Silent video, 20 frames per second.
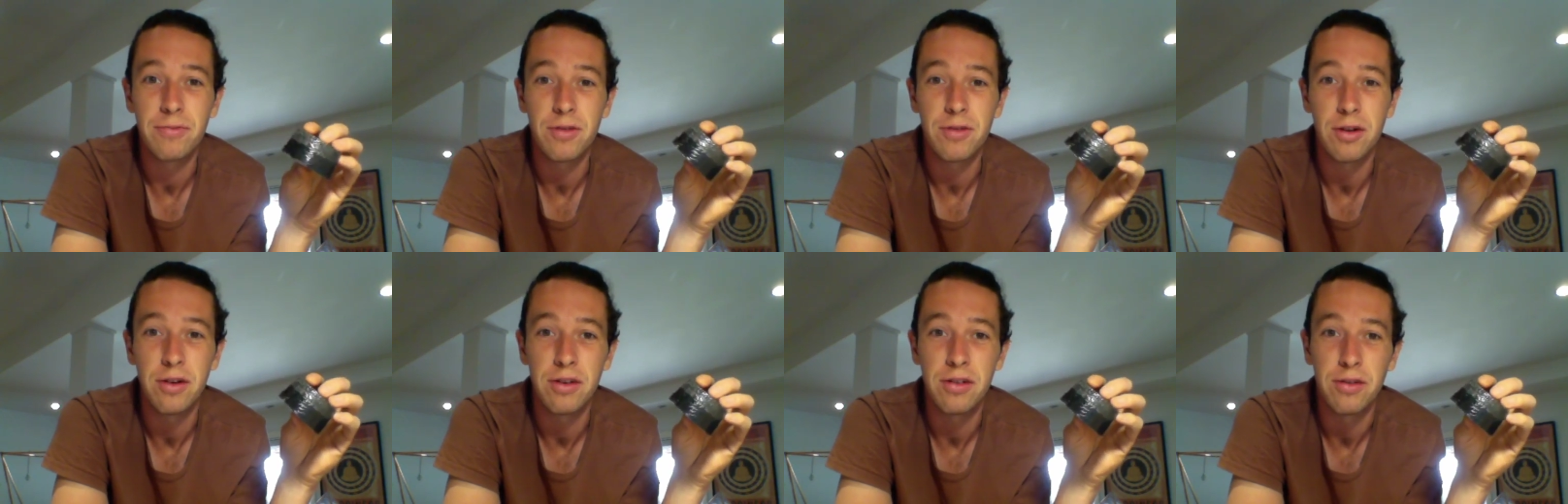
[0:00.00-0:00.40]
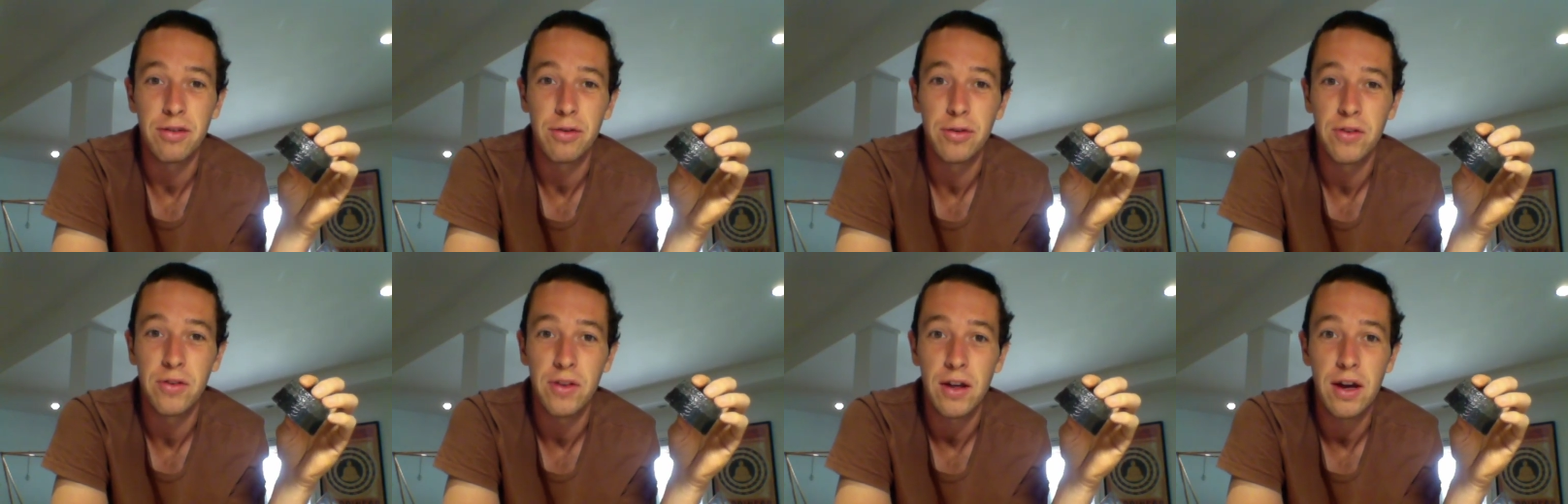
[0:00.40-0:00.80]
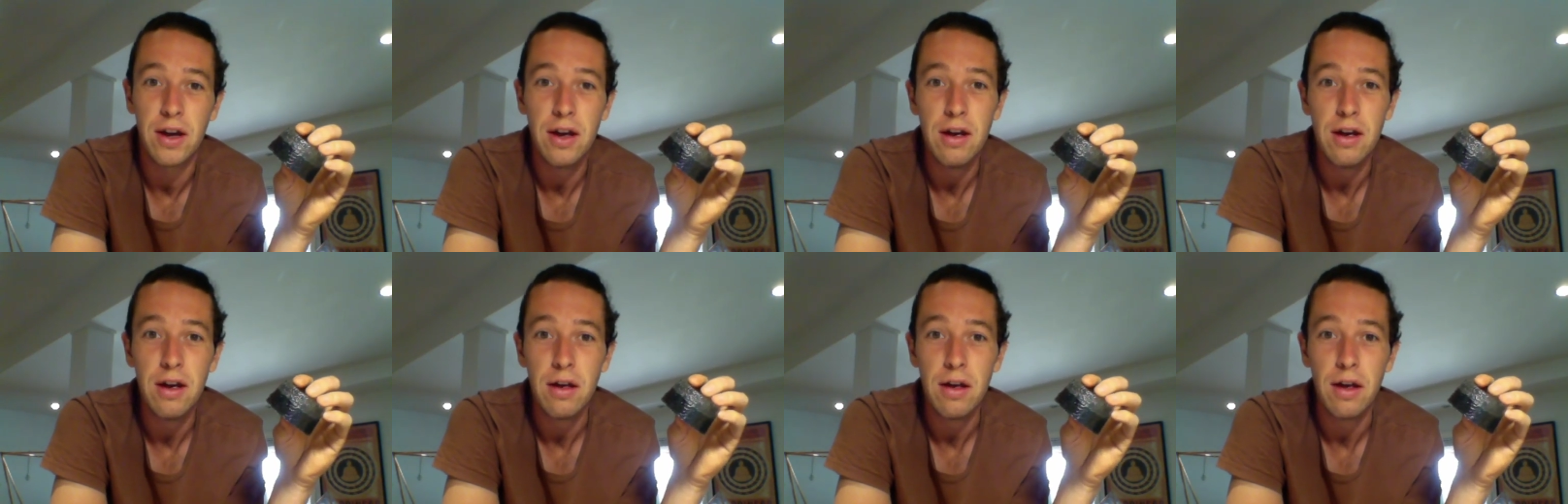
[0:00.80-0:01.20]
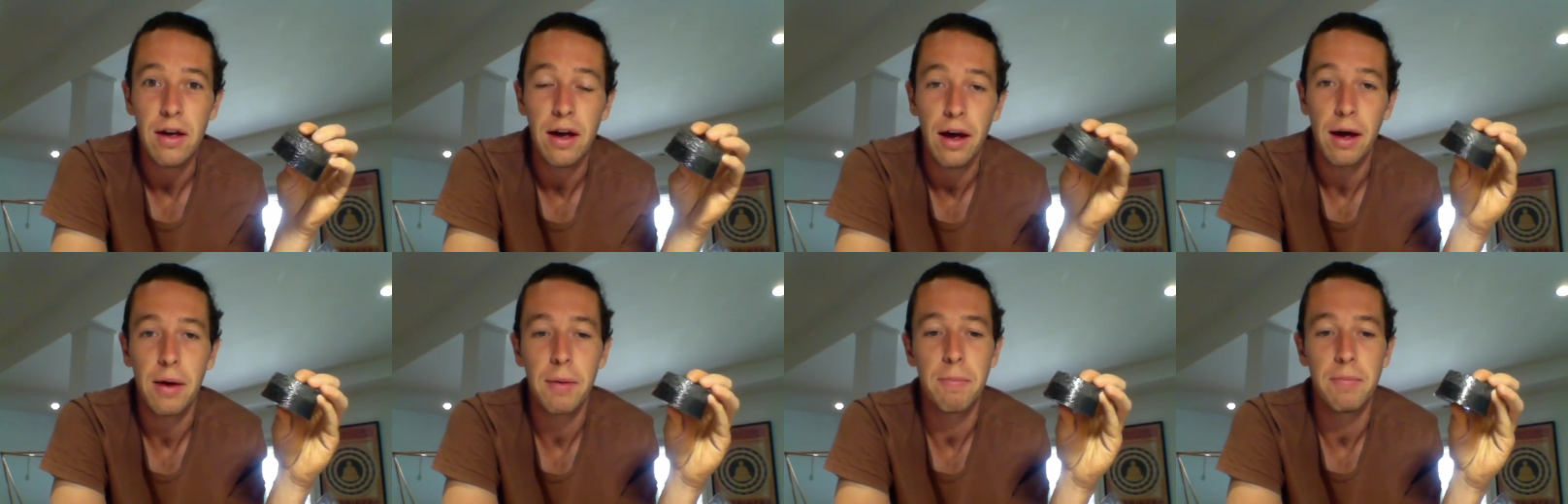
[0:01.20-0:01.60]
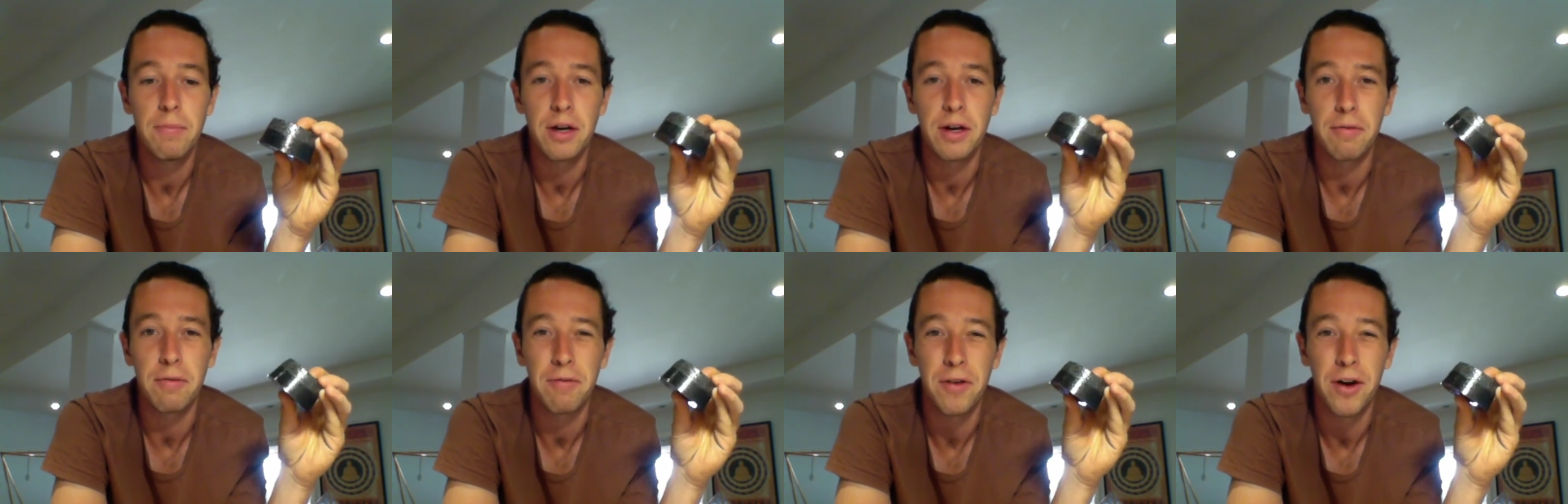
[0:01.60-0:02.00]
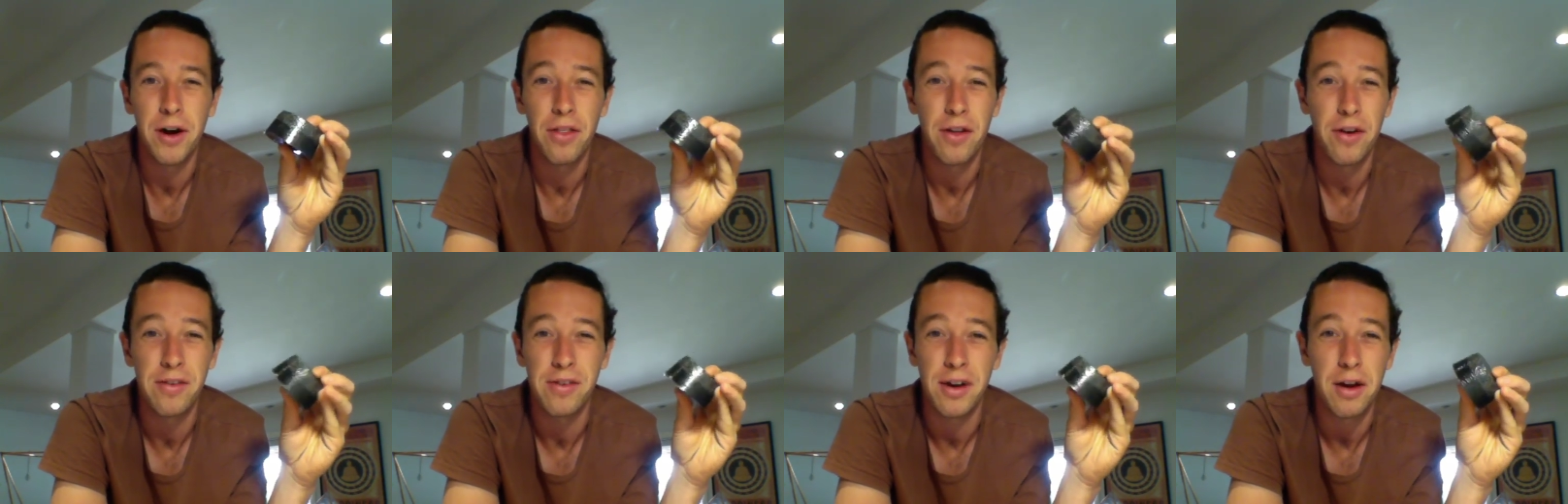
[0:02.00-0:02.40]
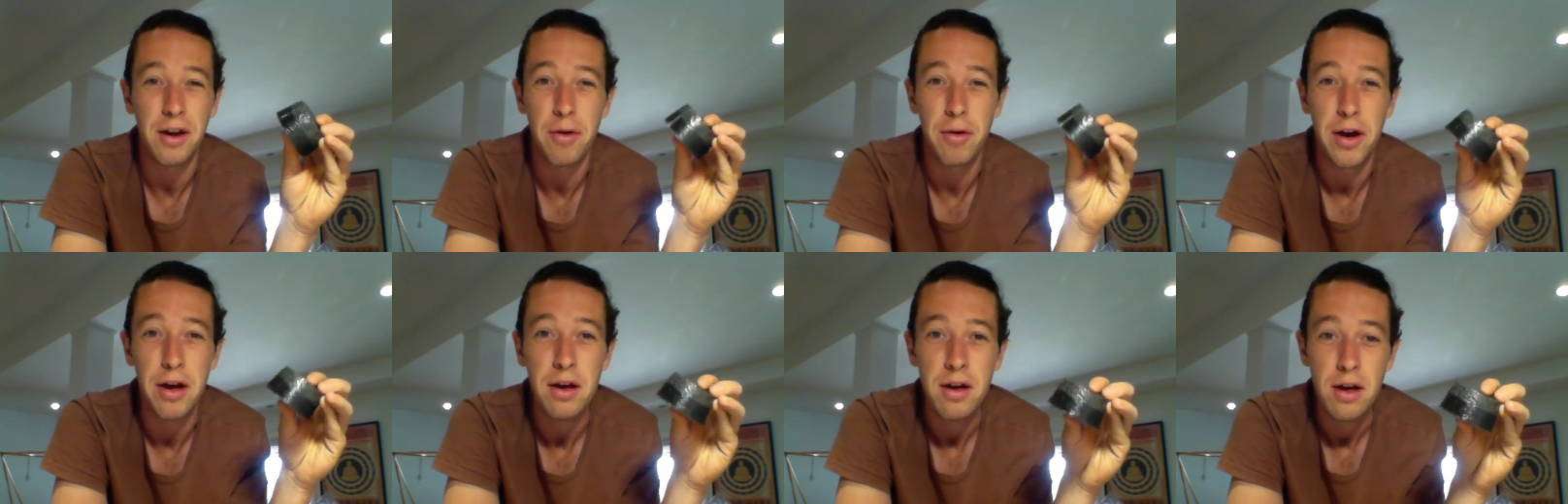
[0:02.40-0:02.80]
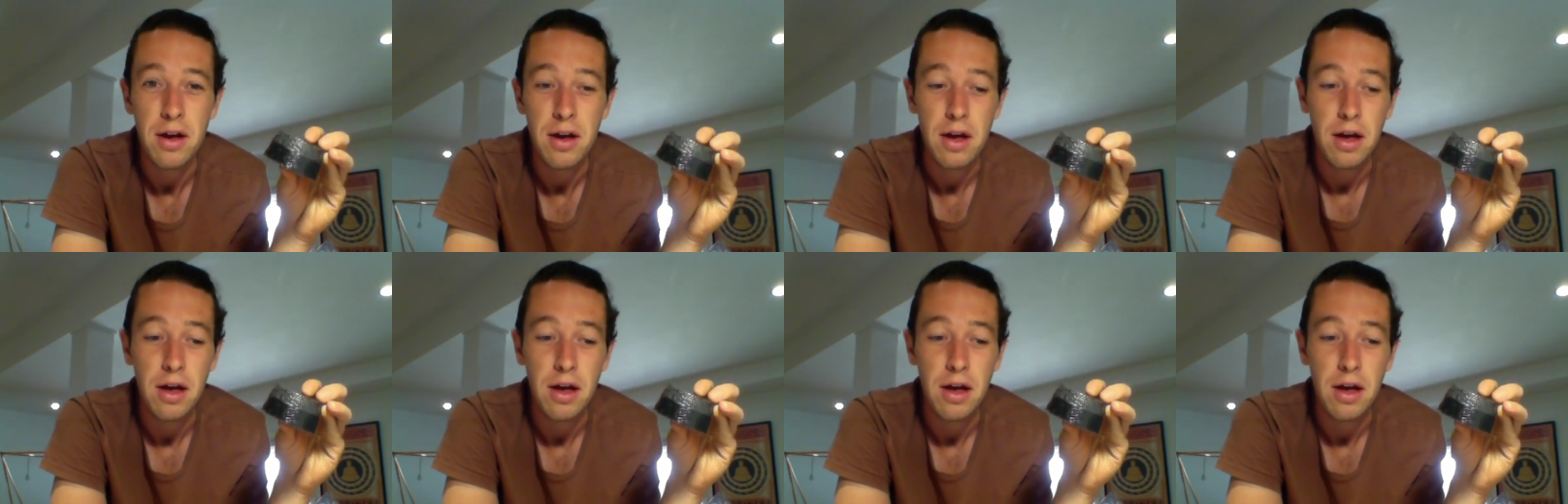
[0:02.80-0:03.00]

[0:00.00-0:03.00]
crystals there. You can find those anywhere.